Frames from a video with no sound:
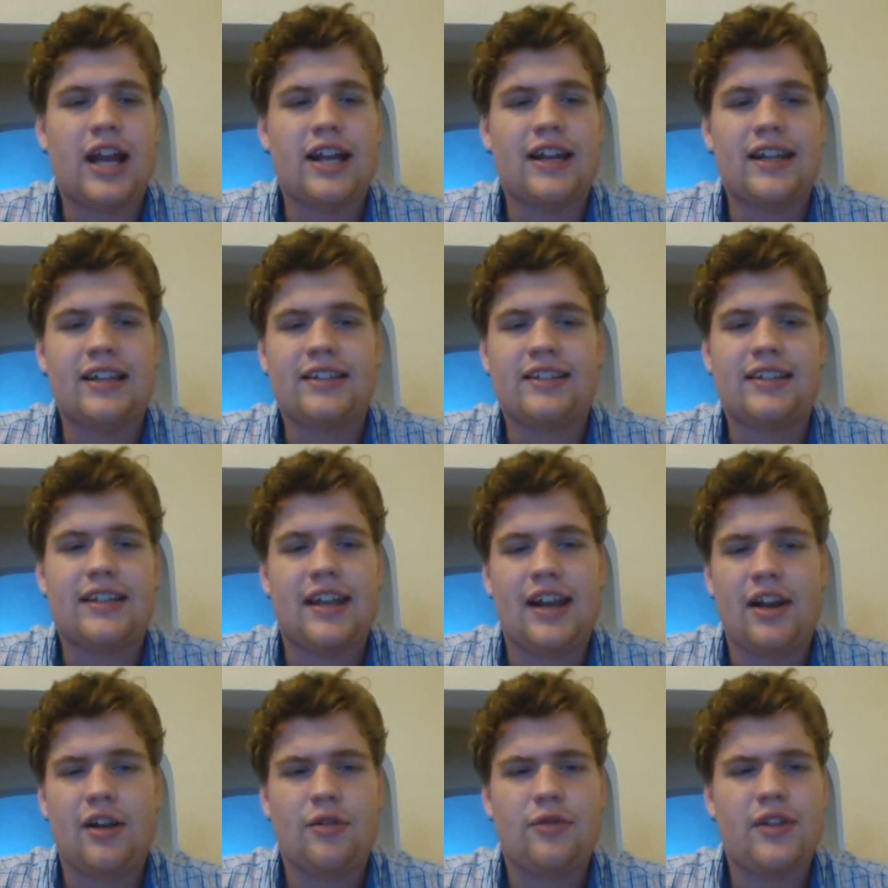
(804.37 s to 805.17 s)
So that's
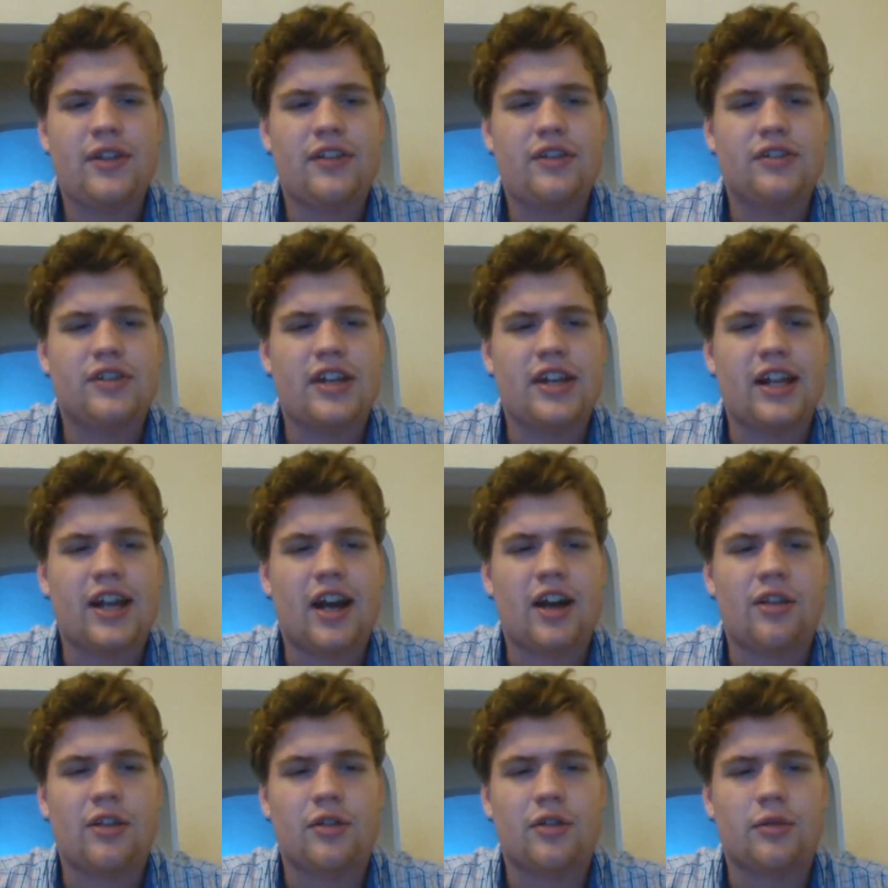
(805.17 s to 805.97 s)
our tight ends. Yeah, I don't
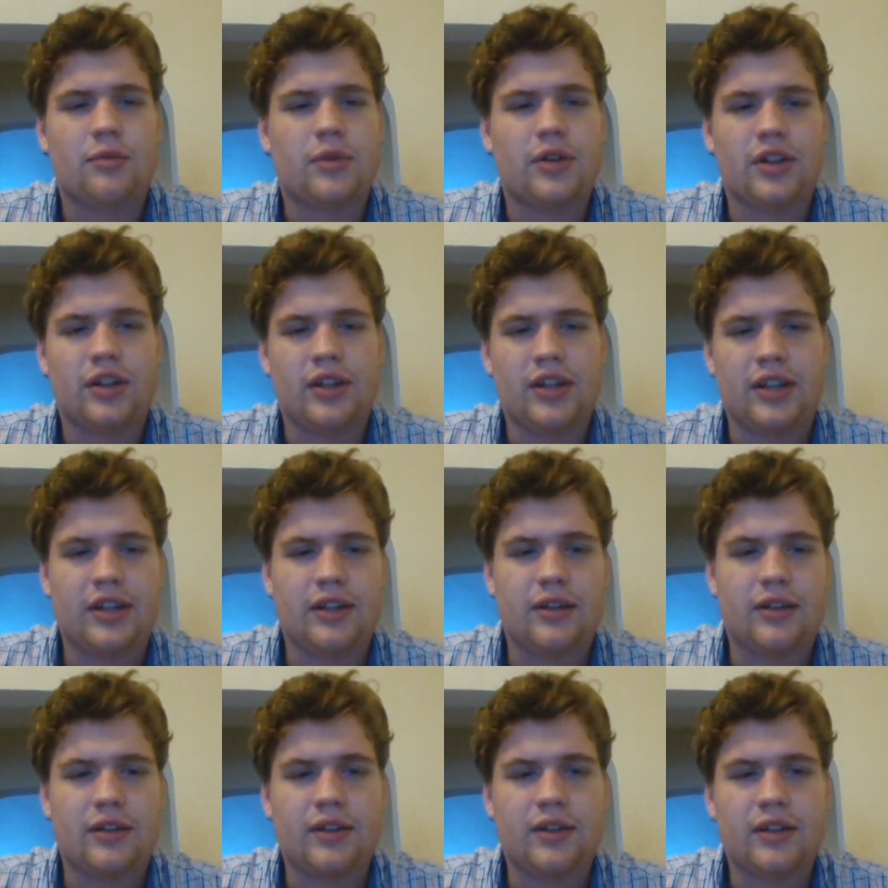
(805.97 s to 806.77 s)
think there's any other
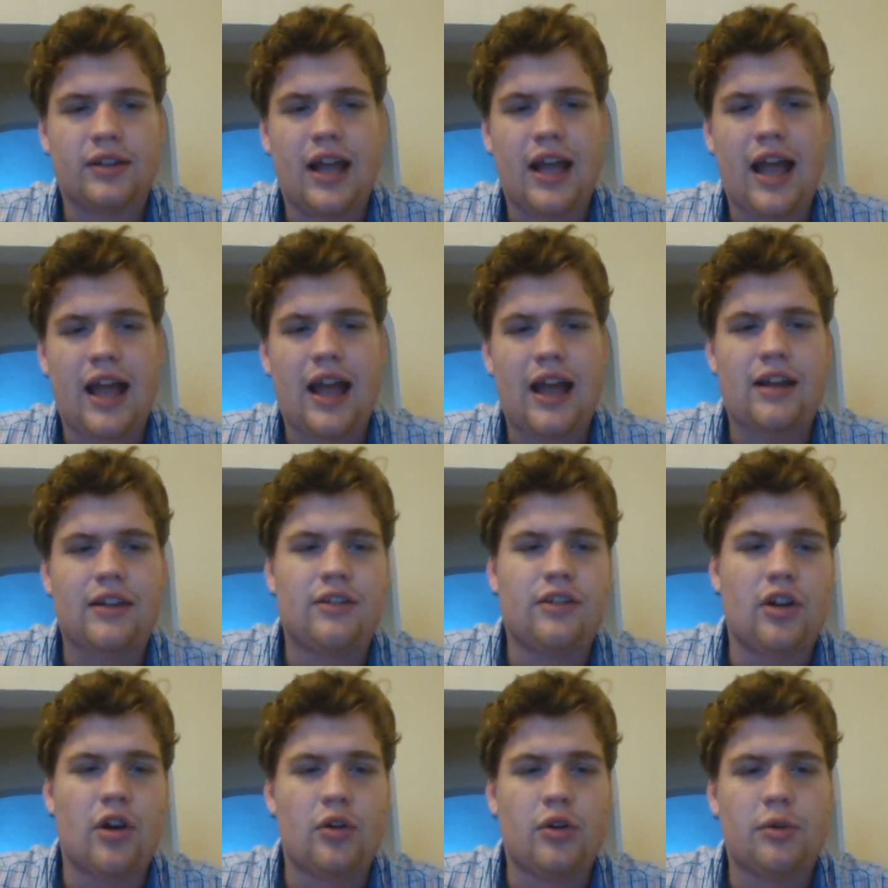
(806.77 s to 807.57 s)
really
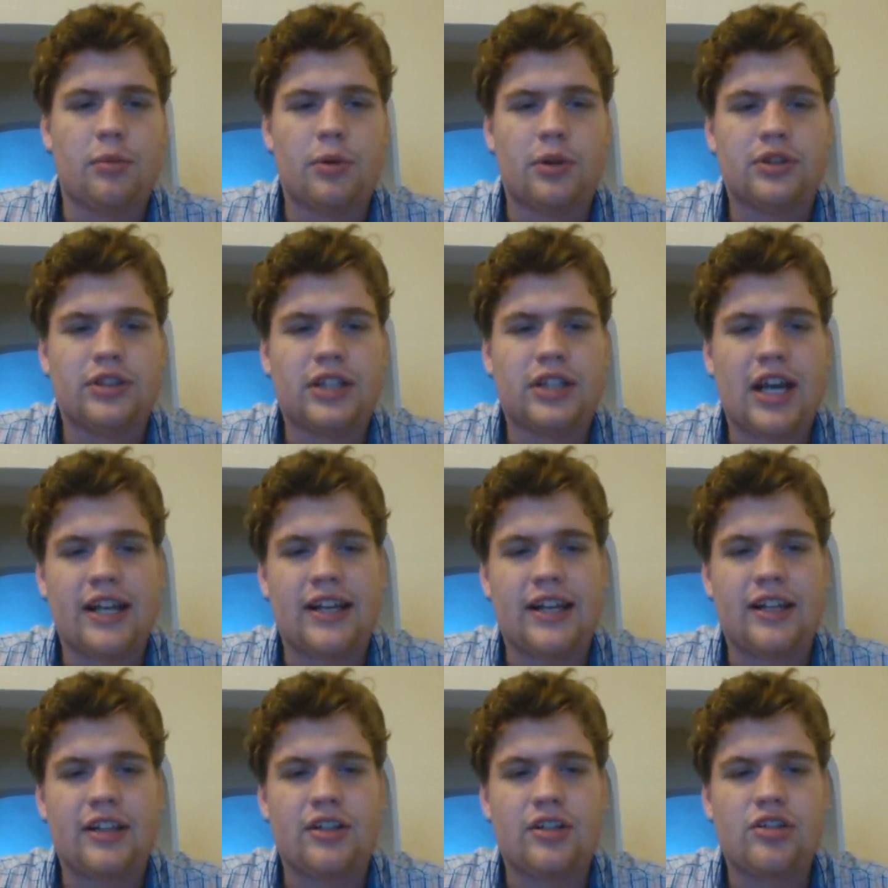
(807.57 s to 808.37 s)
notable tight
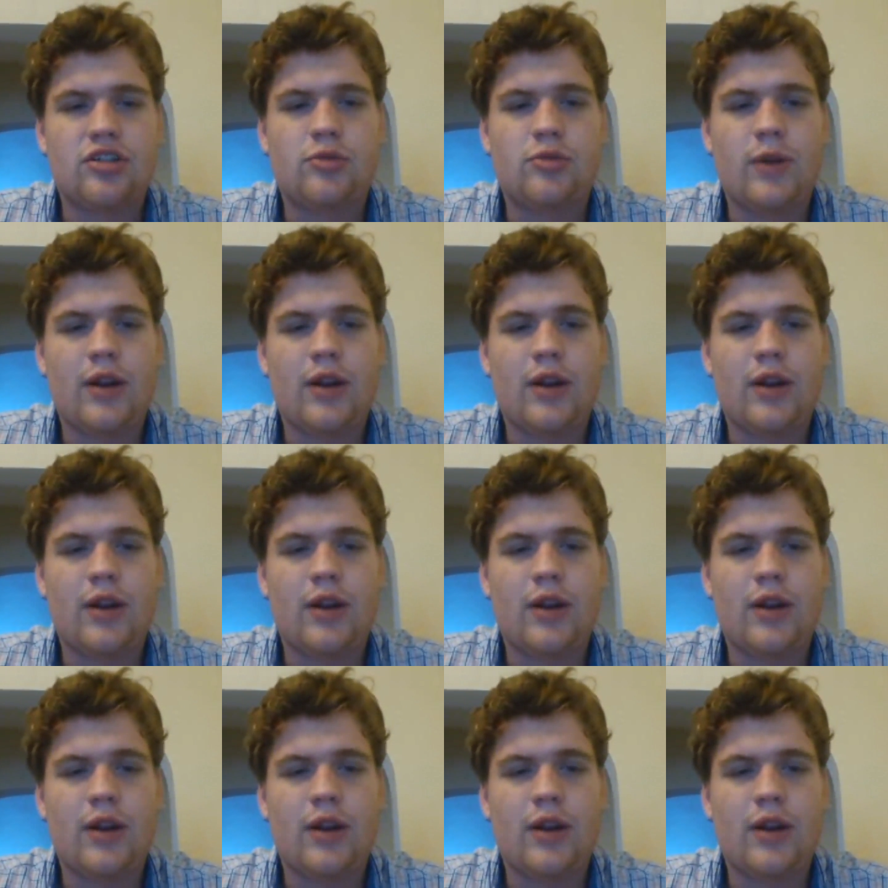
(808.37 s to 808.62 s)
ends.